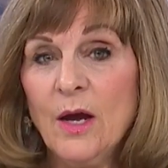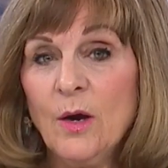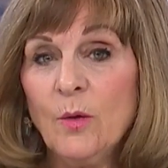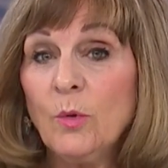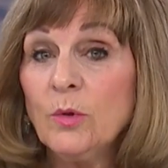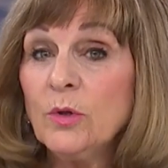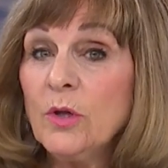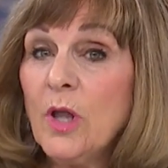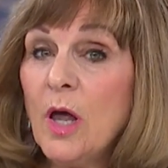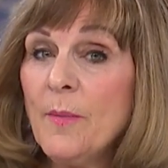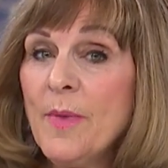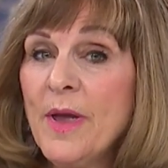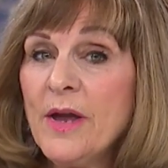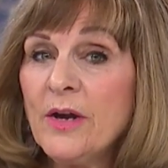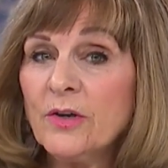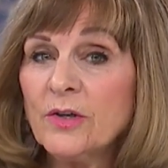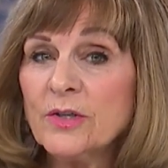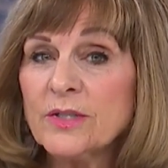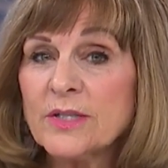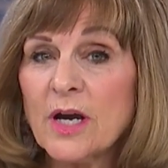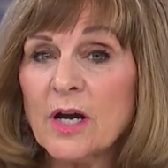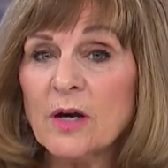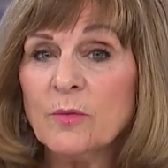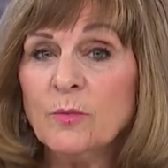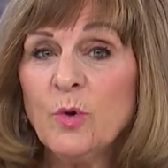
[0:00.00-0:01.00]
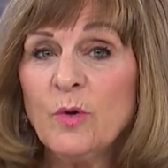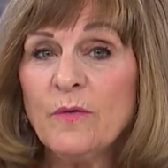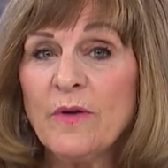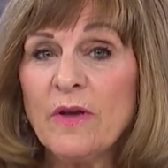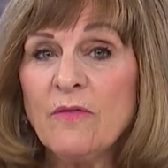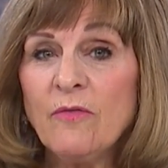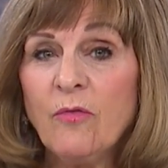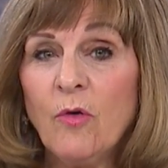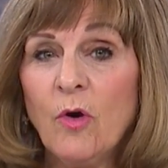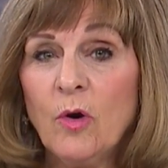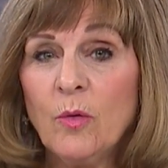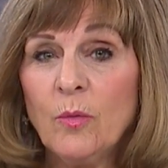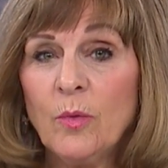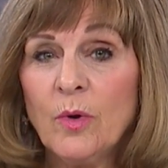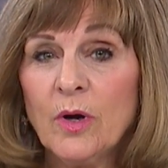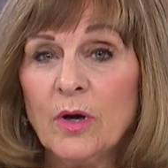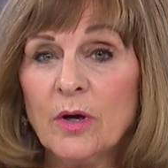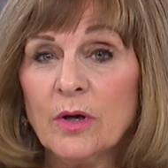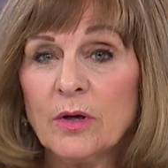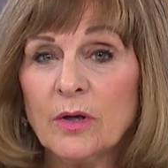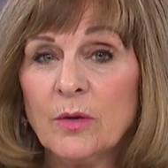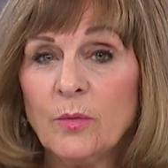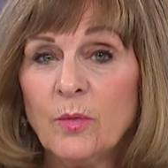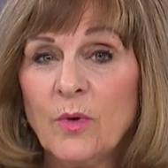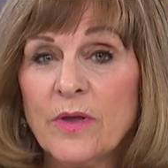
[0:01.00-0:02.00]
Well, lawmakers are moving
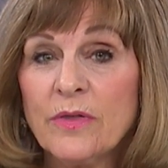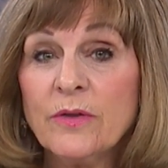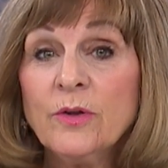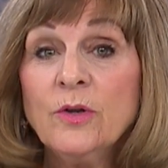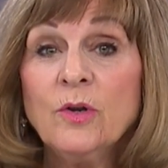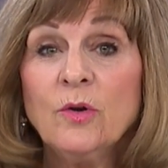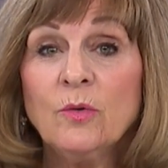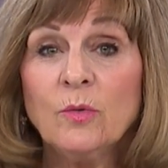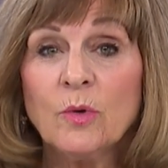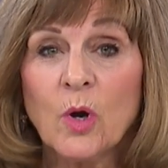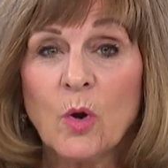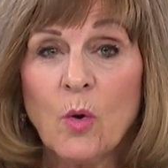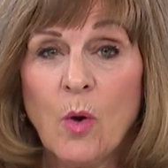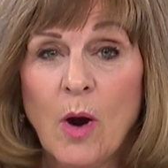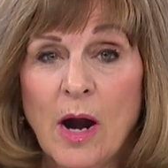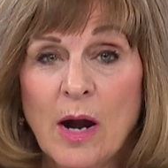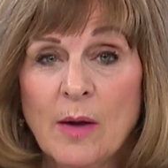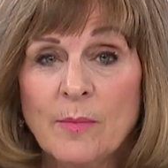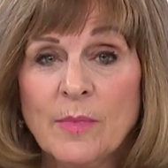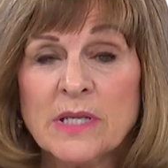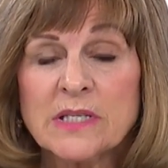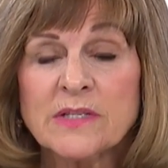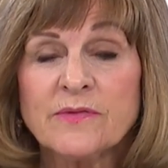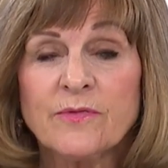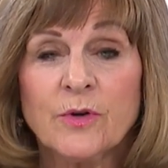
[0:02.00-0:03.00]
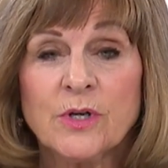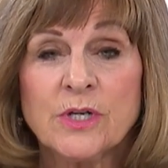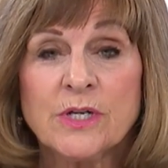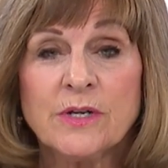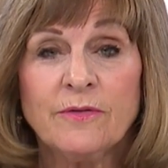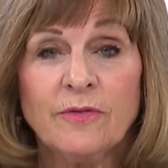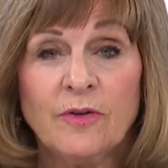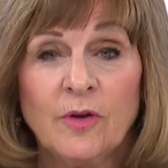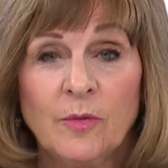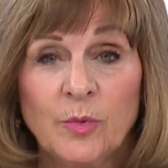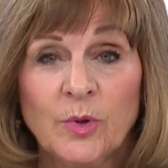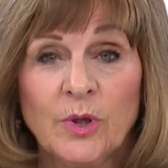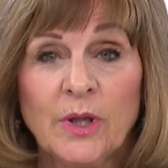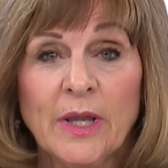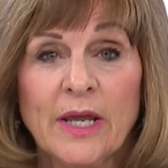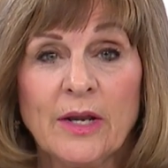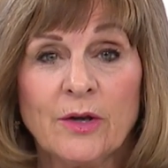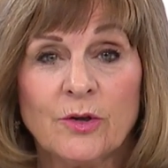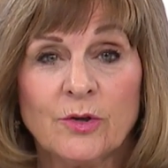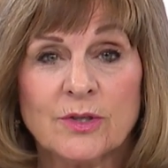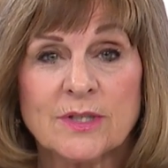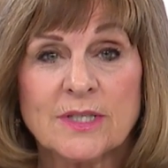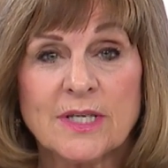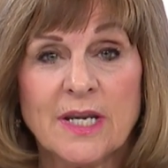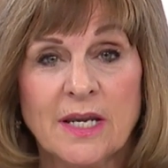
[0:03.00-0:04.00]
forward with new requirements for
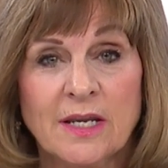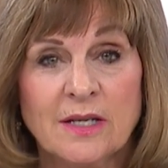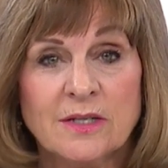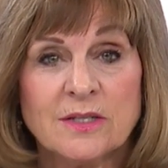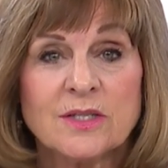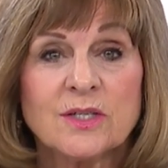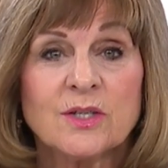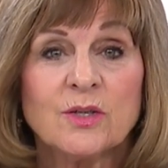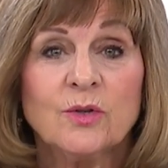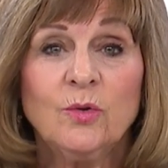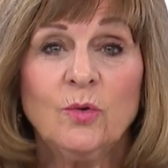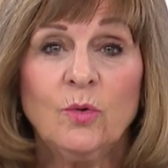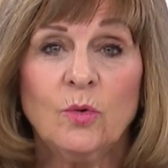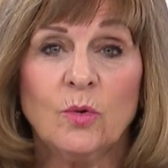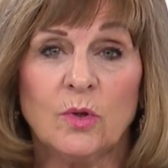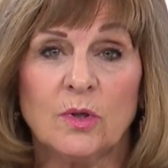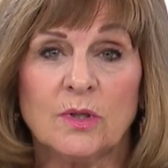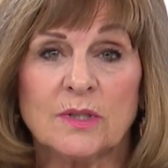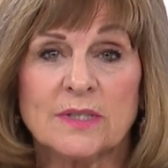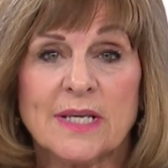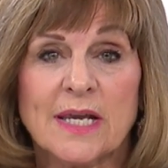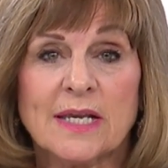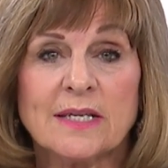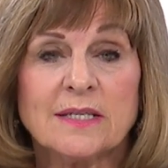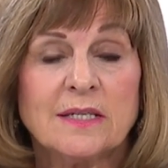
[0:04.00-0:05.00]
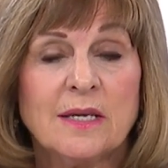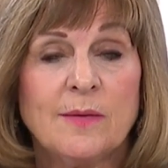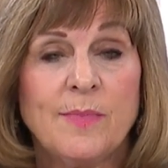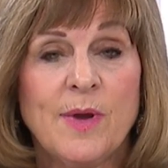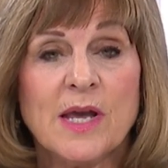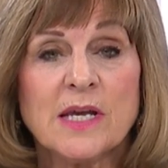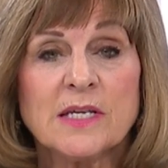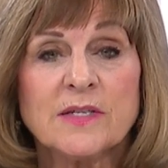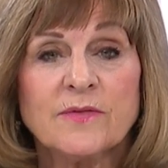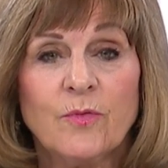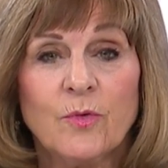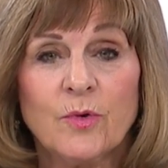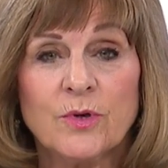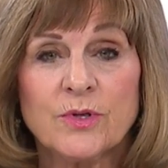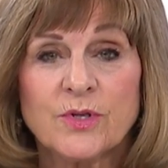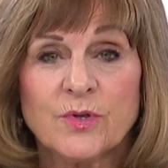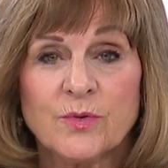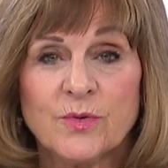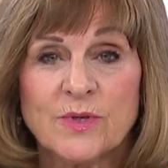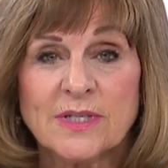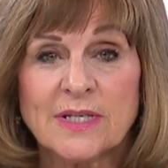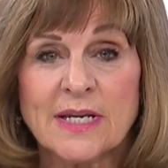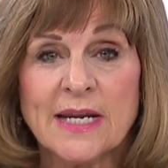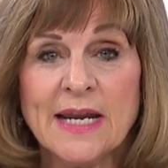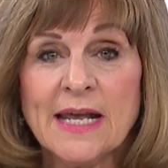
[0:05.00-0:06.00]
defibrillators in schools. As CBS 4's
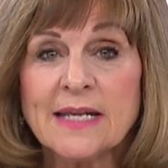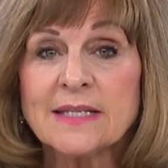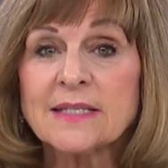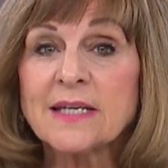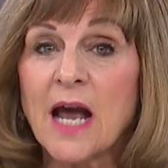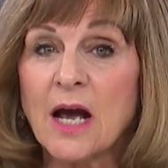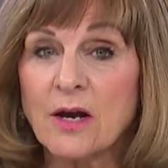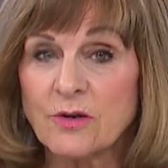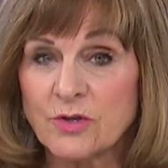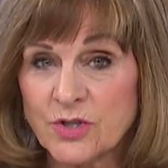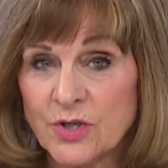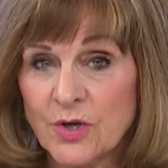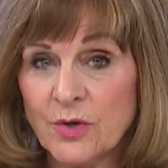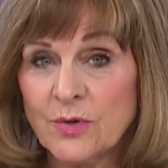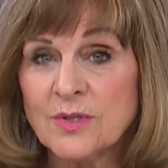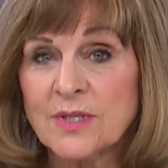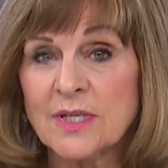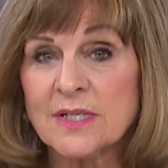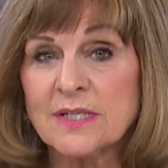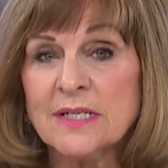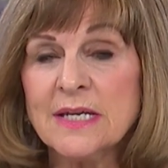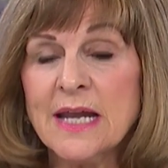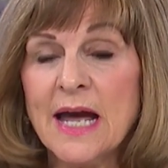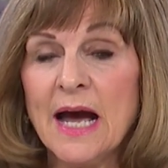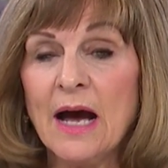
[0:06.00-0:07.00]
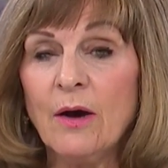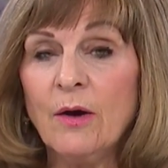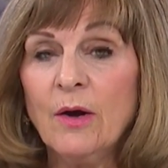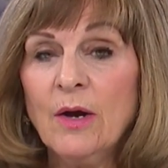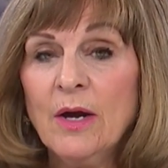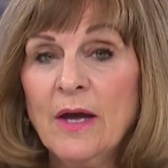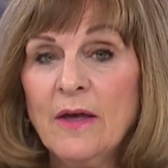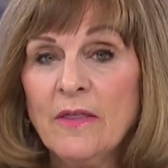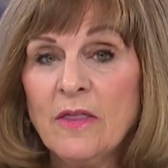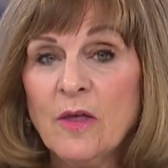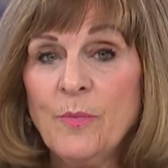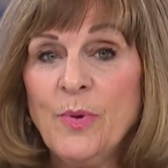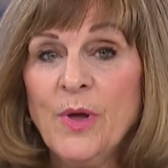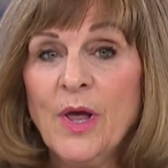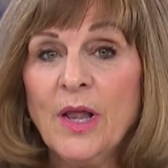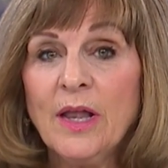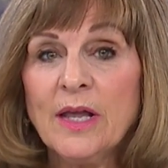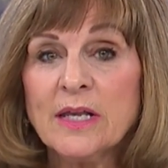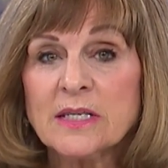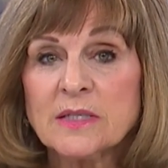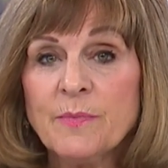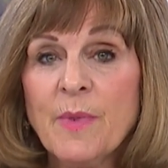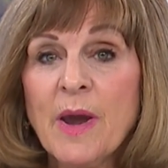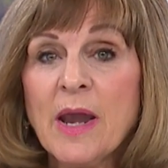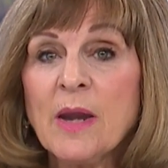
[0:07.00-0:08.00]
Kristen Eskow shows us now, the bill
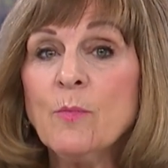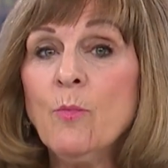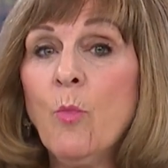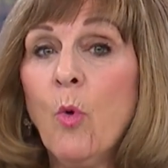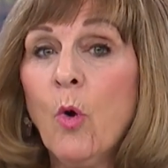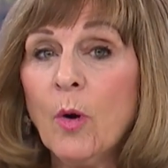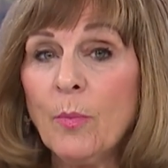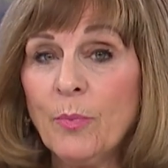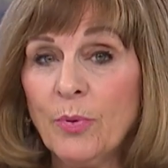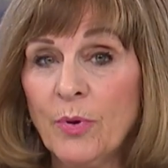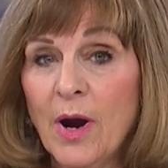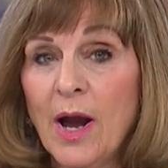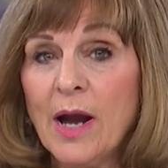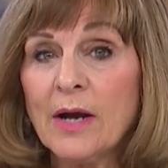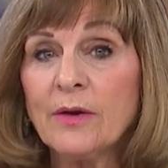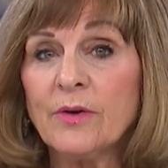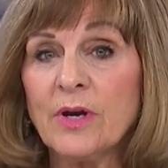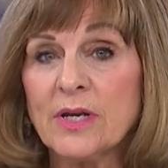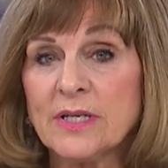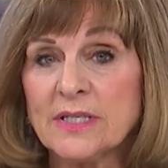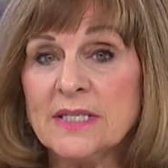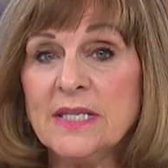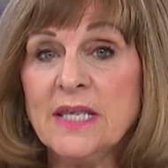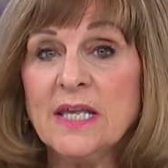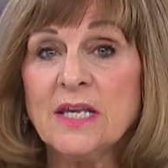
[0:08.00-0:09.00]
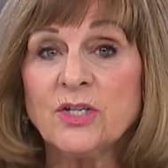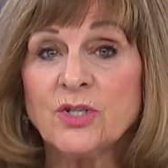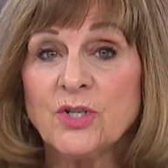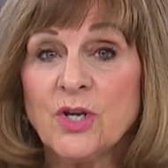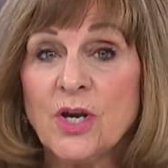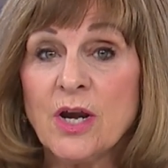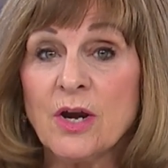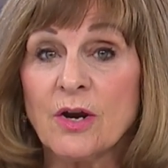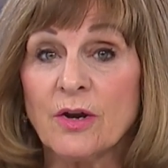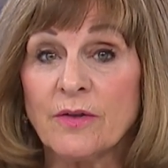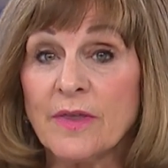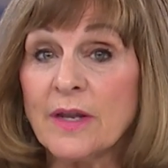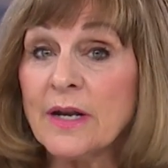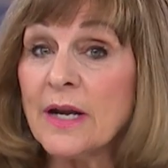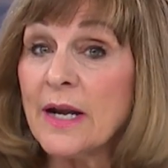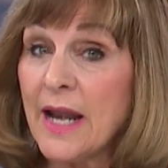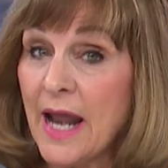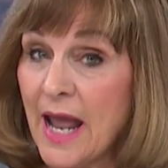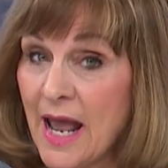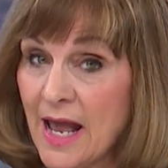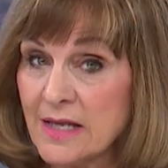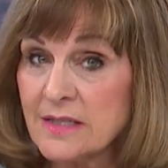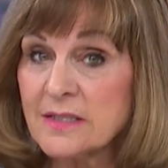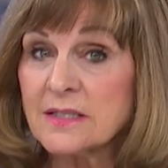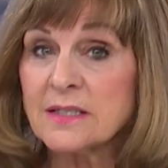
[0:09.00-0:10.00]
has made more progress this year than it
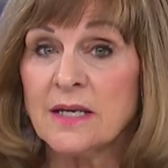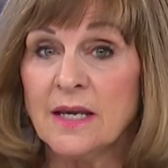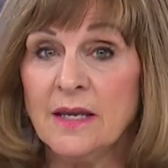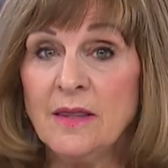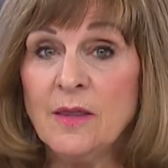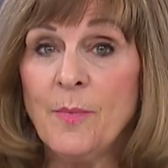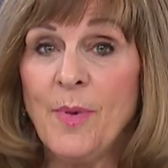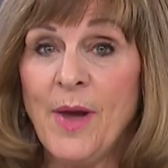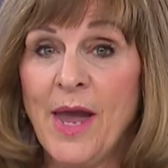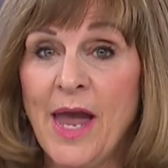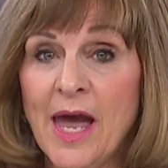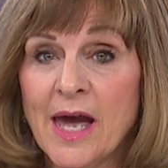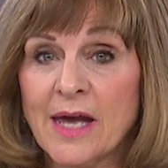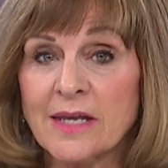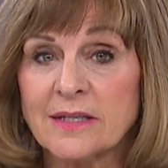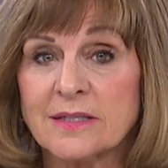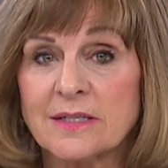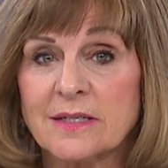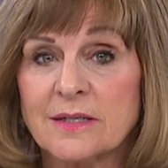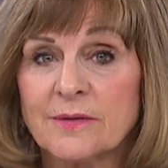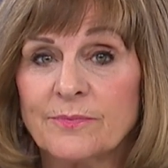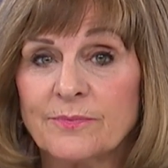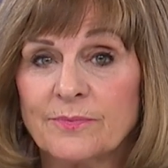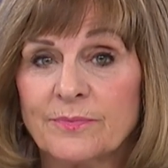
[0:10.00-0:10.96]
has in the past.